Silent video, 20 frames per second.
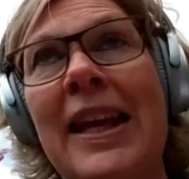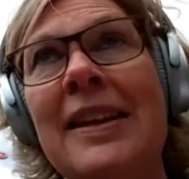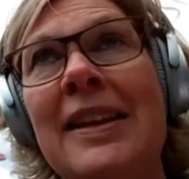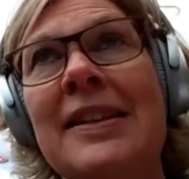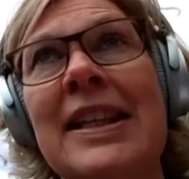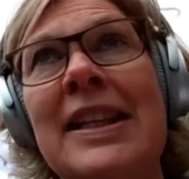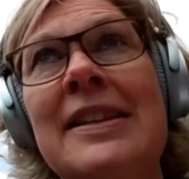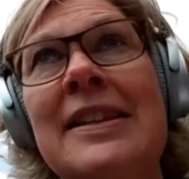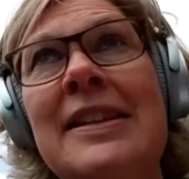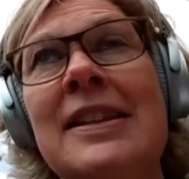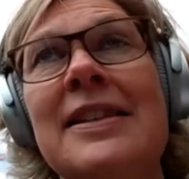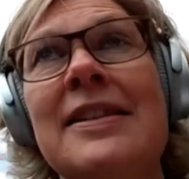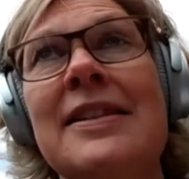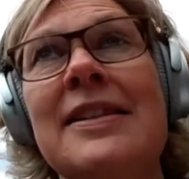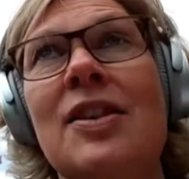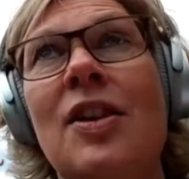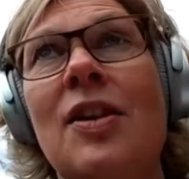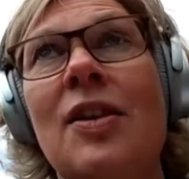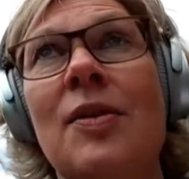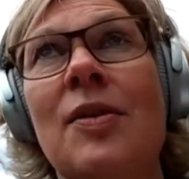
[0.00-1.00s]
then this
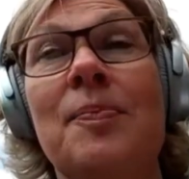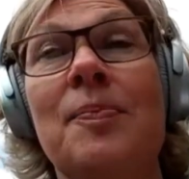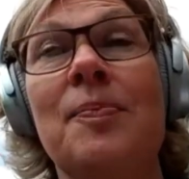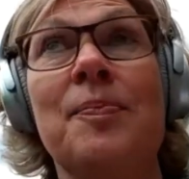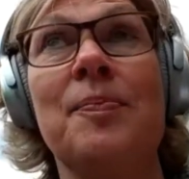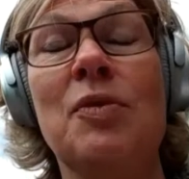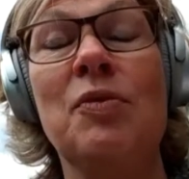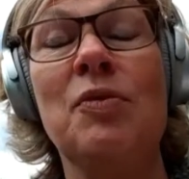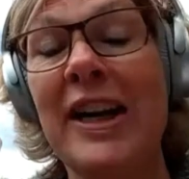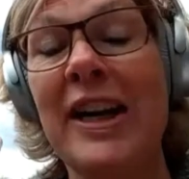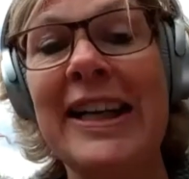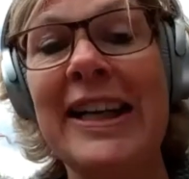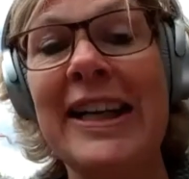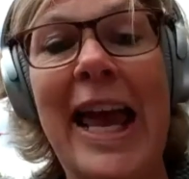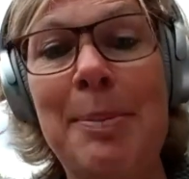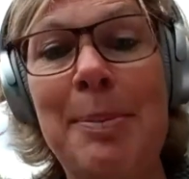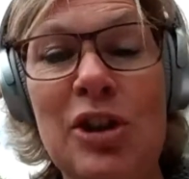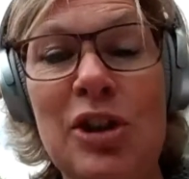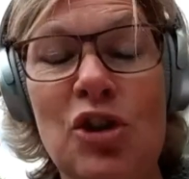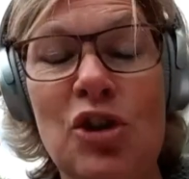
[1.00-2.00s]
red
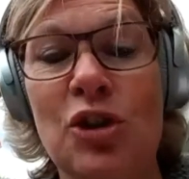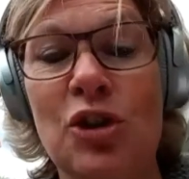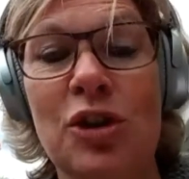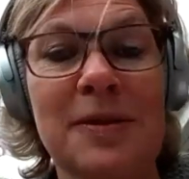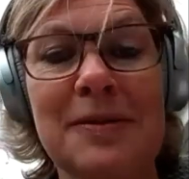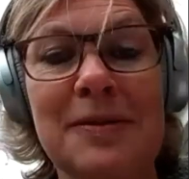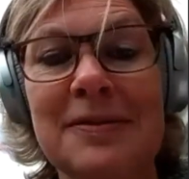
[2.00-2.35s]
cabbage.